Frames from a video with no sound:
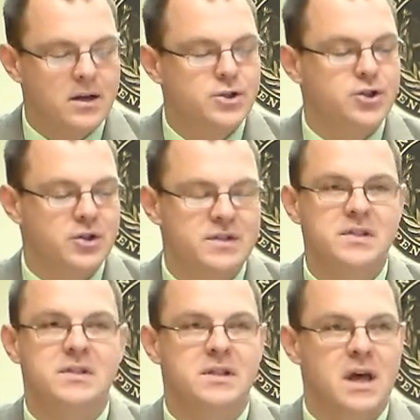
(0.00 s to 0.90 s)

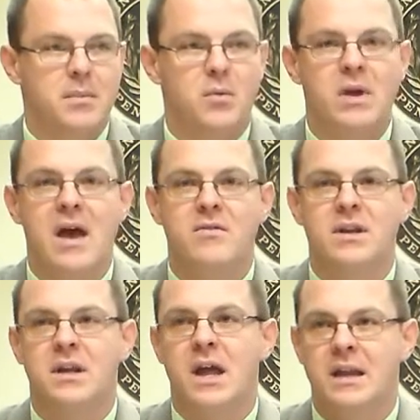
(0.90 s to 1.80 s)
assurances to them that we have
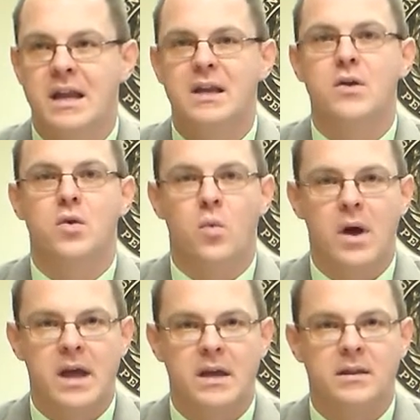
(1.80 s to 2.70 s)
it in any other
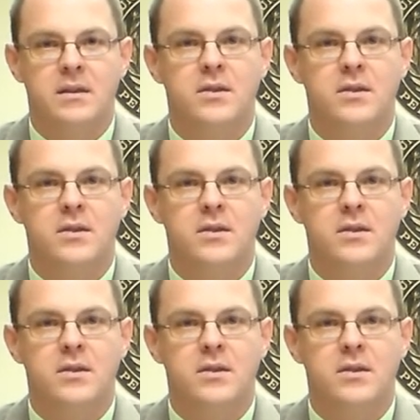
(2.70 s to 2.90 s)
way,